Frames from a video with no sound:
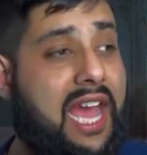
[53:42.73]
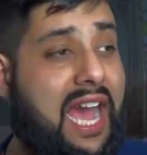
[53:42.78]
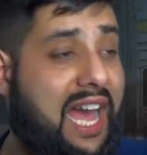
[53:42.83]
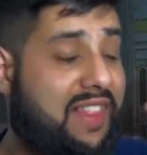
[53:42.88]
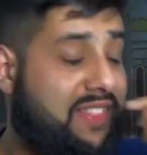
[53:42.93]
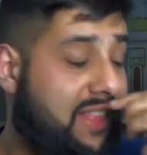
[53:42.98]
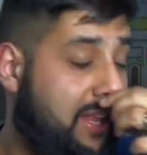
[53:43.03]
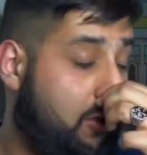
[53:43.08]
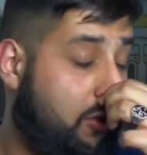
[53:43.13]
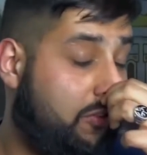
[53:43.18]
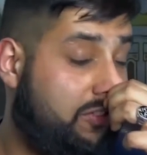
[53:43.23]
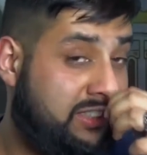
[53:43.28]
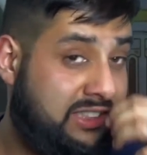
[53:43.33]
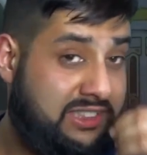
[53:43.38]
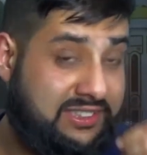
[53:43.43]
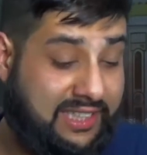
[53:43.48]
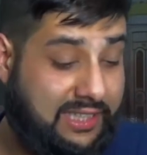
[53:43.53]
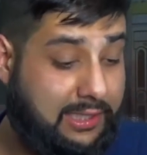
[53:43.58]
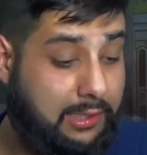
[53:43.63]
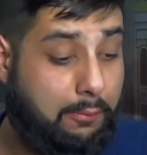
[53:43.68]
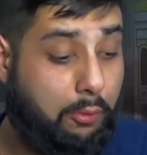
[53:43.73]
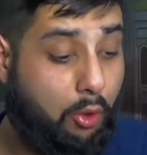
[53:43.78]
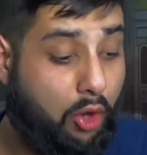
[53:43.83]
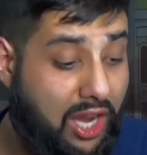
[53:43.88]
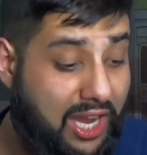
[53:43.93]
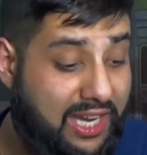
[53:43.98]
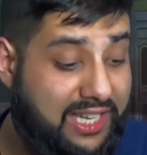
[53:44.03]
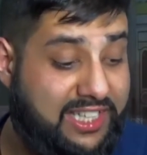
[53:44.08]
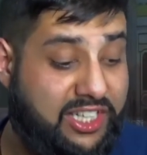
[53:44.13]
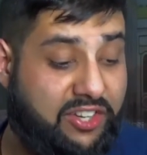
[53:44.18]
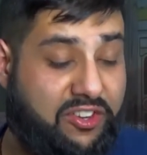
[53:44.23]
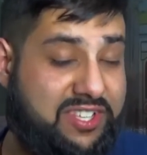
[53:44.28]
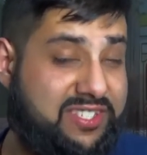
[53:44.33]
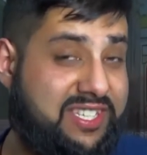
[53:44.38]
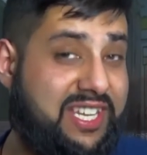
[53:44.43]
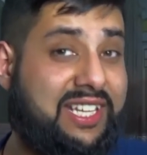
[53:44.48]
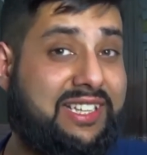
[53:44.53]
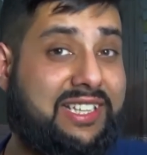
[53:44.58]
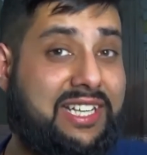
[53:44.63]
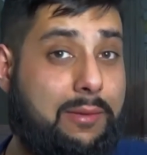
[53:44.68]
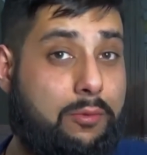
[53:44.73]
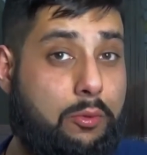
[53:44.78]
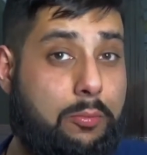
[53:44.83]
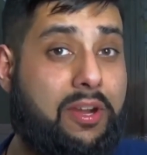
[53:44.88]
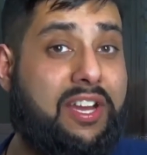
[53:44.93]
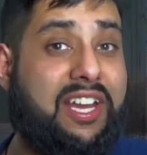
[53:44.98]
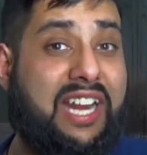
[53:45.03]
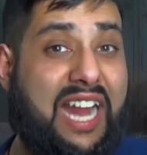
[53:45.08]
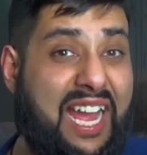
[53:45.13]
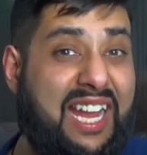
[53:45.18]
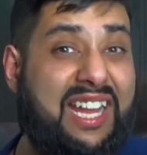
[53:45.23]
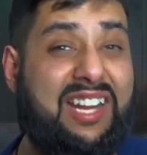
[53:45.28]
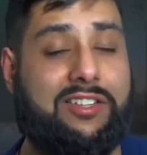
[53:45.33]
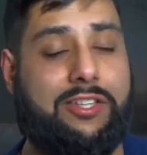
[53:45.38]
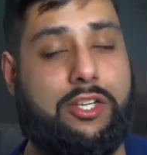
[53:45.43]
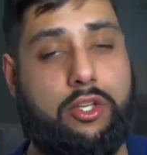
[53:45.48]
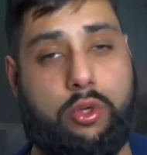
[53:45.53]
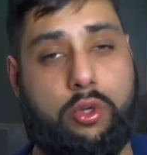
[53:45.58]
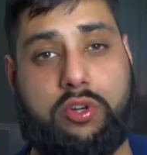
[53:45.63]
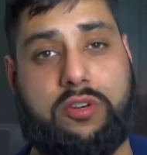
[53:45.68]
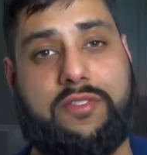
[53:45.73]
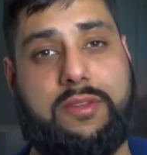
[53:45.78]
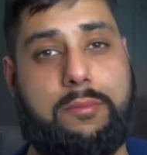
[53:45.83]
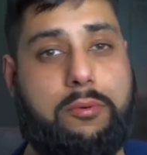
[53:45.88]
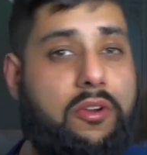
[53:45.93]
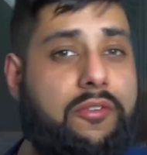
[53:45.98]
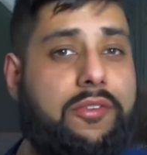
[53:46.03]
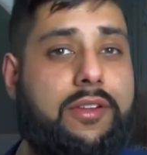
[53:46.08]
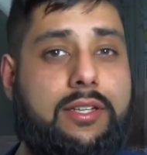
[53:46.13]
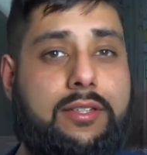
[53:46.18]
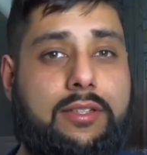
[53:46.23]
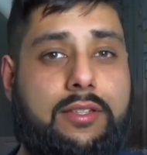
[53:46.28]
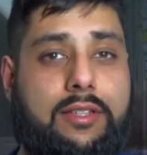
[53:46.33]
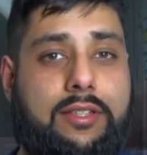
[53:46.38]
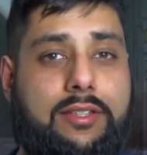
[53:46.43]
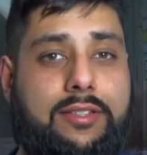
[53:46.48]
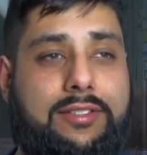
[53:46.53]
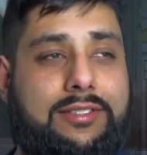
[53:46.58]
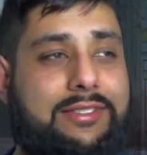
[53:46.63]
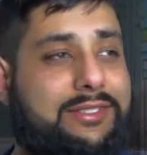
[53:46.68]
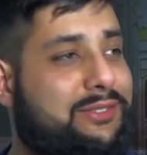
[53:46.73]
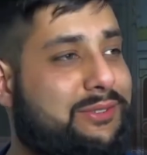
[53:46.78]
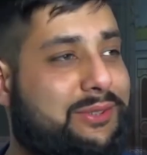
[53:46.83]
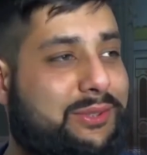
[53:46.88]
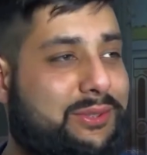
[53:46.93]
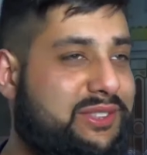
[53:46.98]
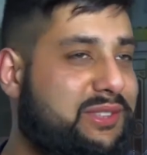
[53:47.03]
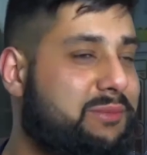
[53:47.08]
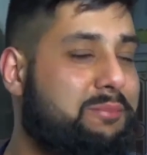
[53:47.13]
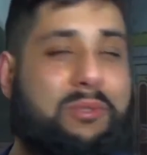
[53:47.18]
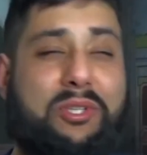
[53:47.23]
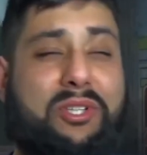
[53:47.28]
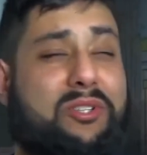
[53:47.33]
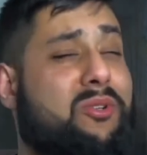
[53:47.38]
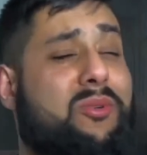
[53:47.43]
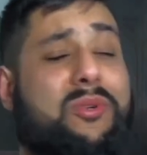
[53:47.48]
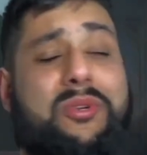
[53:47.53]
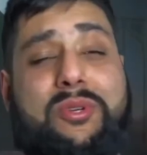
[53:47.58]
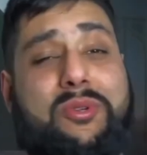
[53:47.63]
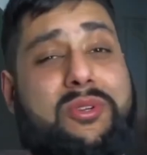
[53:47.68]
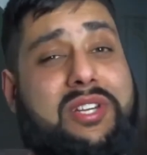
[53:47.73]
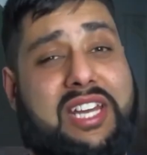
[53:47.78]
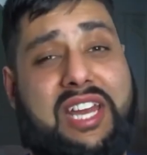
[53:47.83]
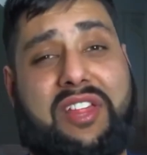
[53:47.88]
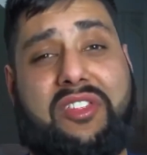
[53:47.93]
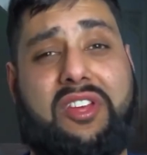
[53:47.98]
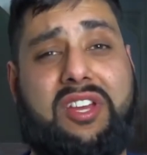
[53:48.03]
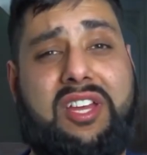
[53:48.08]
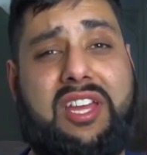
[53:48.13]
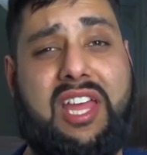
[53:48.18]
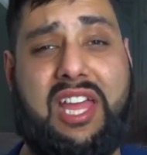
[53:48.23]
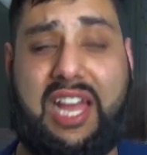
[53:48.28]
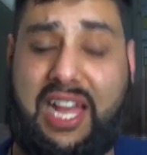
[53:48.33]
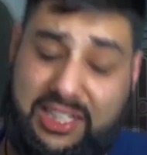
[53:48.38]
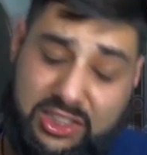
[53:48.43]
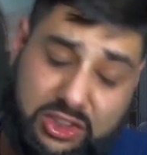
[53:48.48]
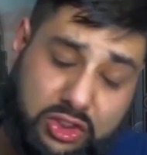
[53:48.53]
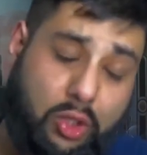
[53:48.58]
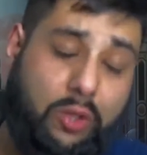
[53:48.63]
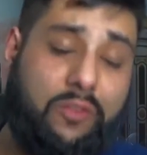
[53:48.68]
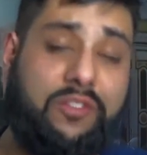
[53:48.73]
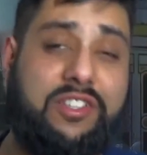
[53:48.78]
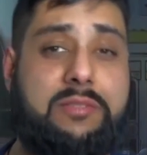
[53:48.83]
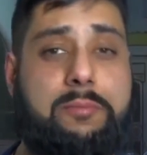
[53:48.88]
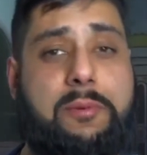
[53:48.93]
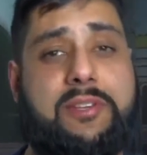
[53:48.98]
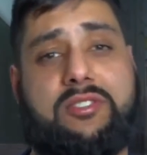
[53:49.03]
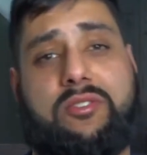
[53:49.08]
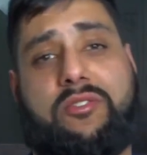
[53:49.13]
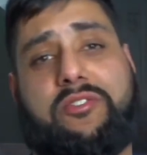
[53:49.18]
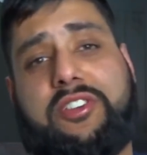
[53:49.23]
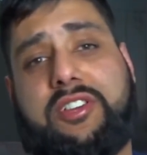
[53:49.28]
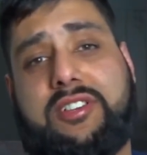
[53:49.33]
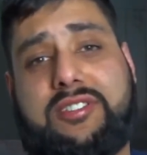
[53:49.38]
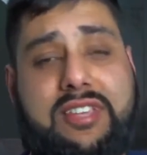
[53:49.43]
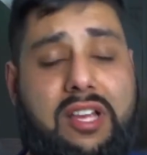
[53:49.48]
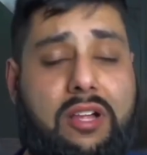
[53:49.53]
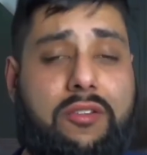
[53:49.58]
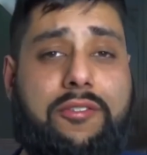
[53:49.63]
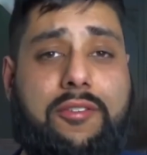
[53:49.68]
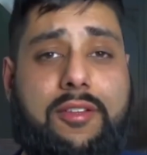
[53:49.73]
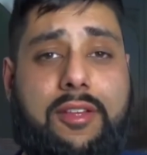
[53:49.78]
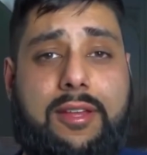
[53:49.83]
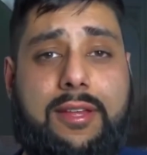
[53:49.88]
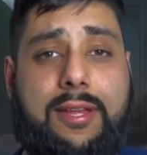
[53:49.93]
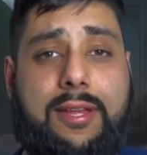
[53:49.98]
And then obviously Sahih al-Bukhari here is saying that Abu Bakr angered the daughter of the Prophet. So just put 2 and 2 together and solve this puzzle for yourself.